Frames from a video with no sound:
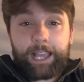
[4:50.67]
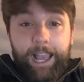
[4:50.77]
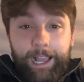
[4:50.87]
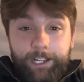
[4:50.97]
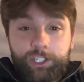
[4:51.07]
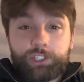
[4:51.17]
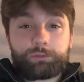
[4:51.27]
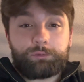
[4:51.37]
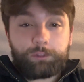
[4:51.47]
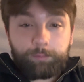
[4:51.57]

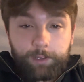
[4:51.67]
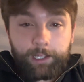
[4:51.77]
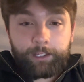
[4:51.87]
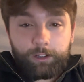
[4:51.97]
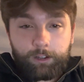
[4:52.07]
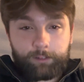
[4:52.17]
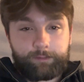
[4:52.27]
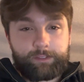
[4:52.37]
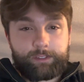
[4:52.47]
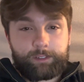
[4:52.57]
actual
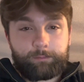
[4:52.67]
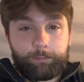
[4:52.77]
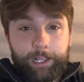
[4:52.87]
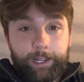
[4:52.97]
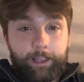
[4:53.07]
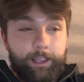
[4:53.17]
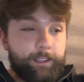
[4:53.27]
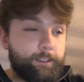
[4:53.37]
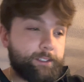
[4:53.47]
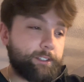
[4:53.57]
playoffs, my guy.
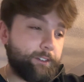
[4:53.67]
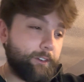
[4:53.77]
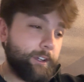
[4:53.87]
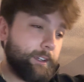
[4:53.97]
So